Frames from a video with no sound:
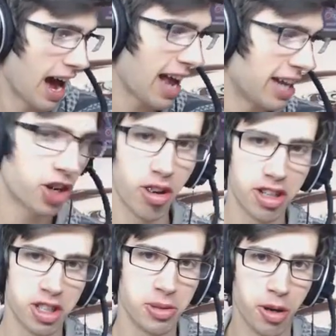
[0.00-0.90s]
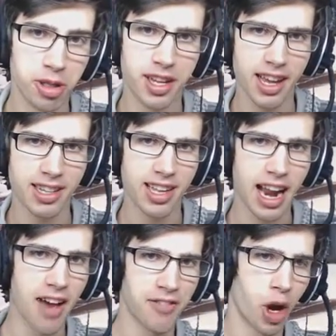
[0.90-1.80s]
Ancient Origins booster case that I
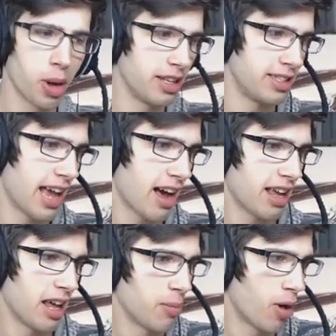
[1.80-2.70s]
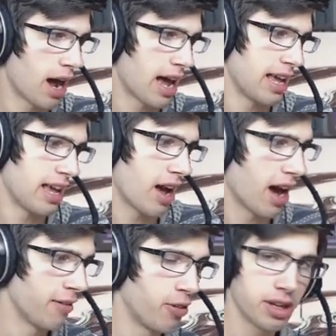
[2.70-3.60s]
have going down in my
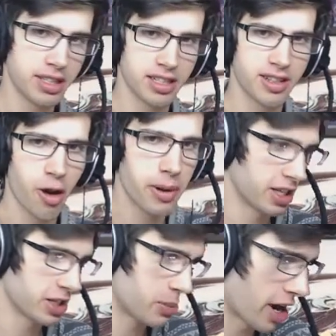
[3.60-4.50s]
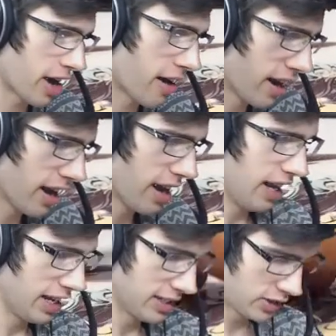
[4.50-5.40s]
46 opening spree.
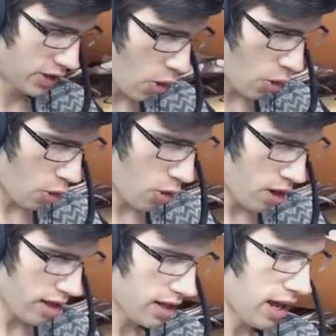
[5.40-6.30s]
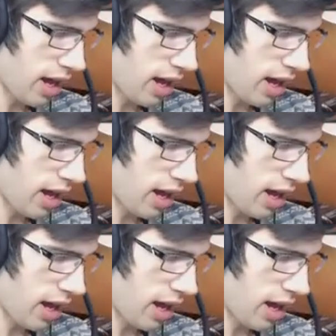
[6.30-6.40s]
So,